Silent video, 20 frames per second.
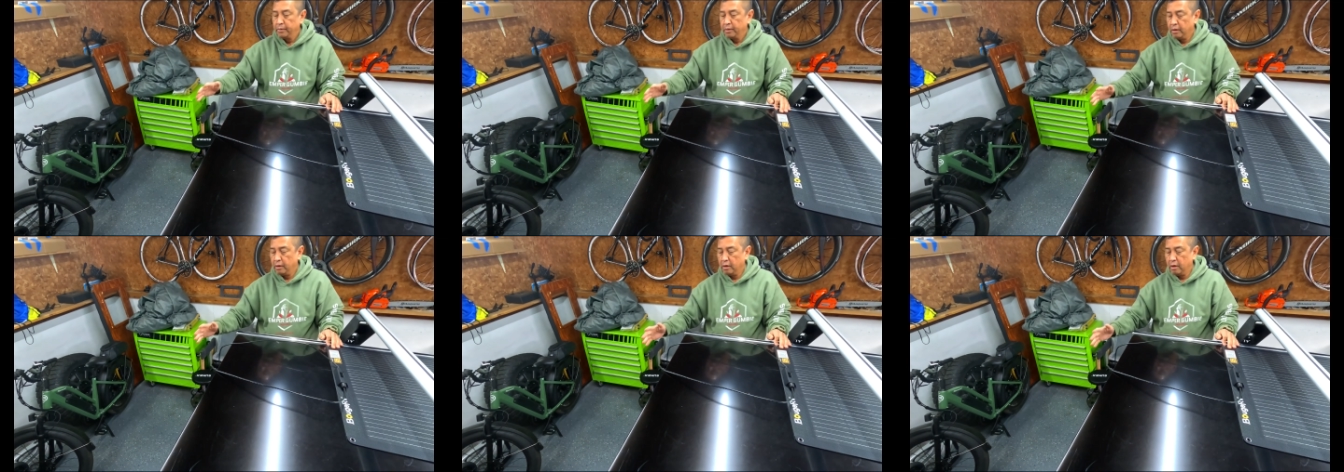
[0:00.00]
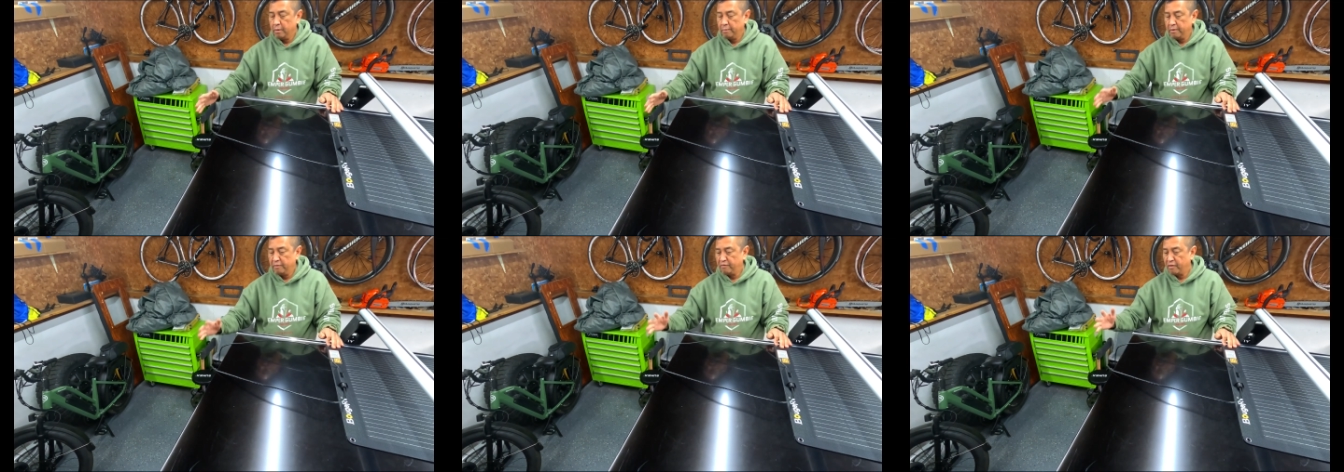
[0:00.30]

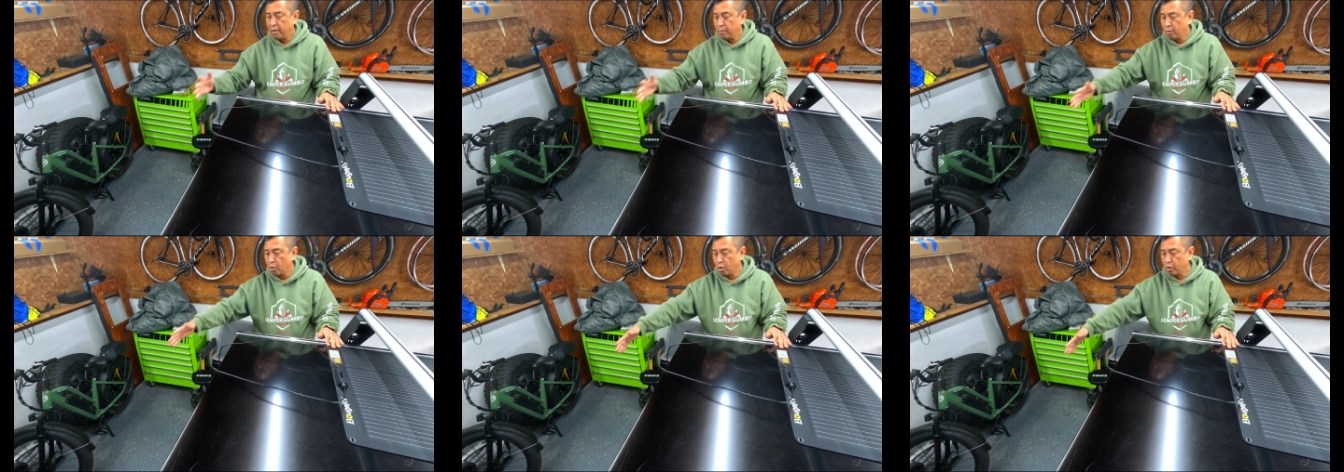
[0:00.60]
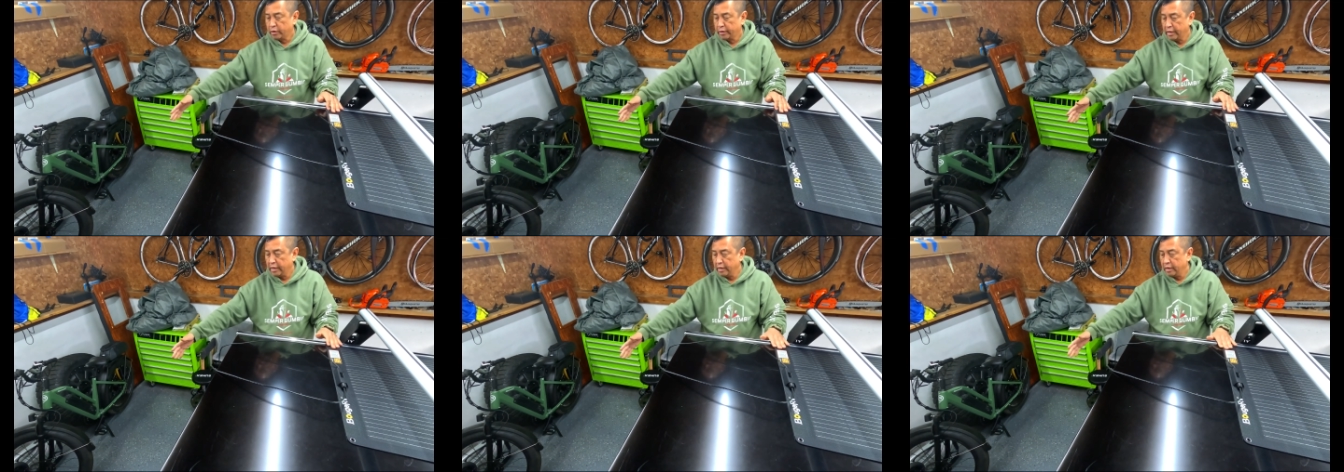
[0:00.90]
Um, if I'm
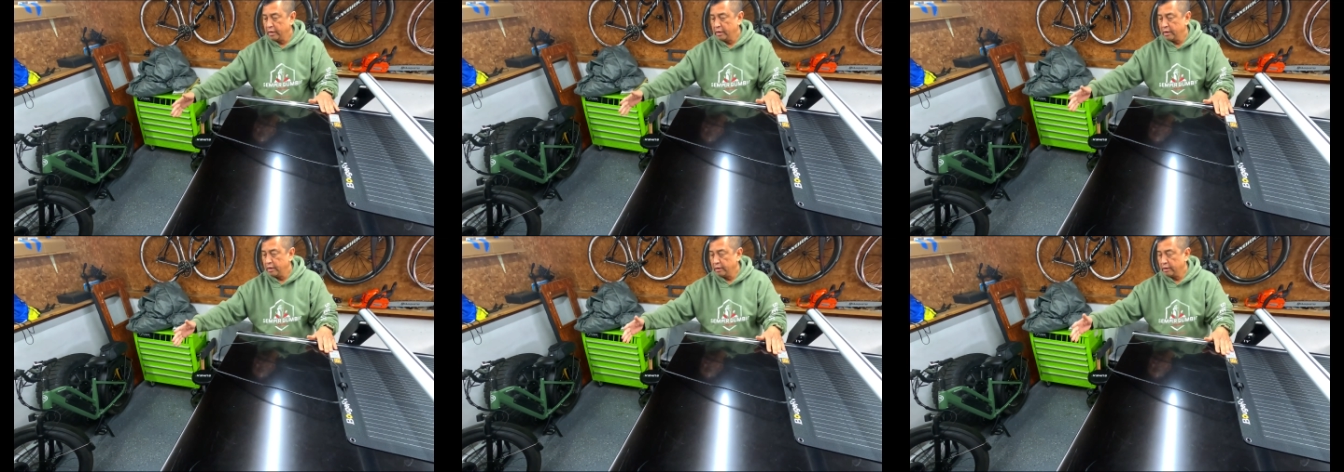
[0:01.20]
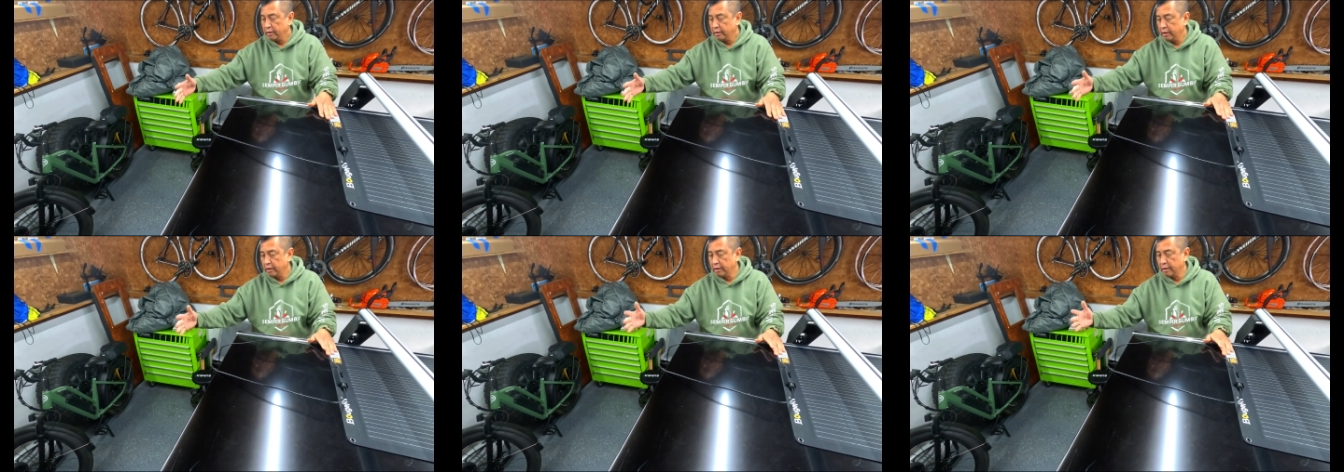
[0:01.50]
working
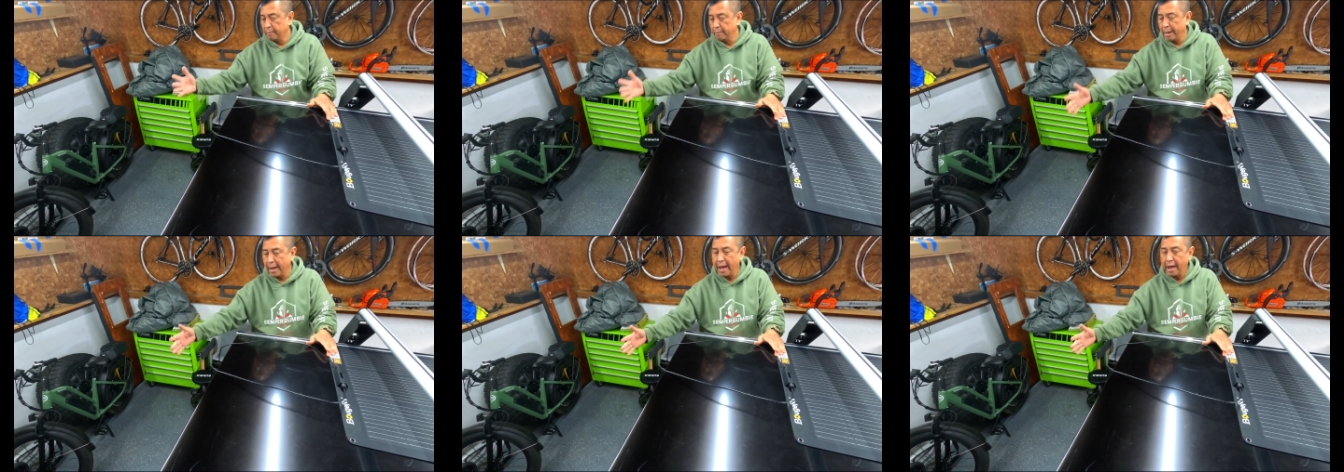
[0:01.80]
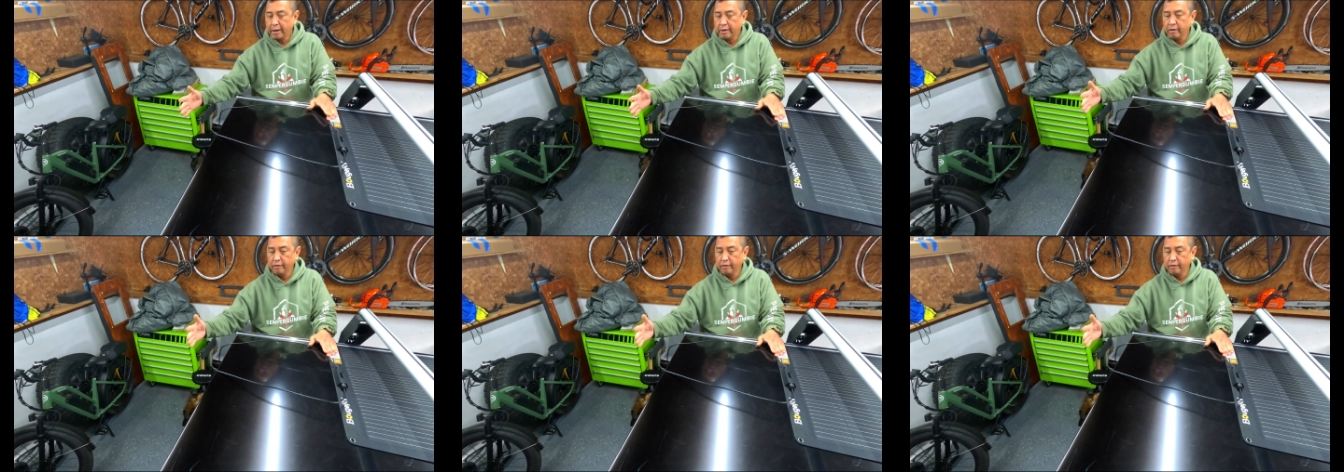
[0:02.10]
in the back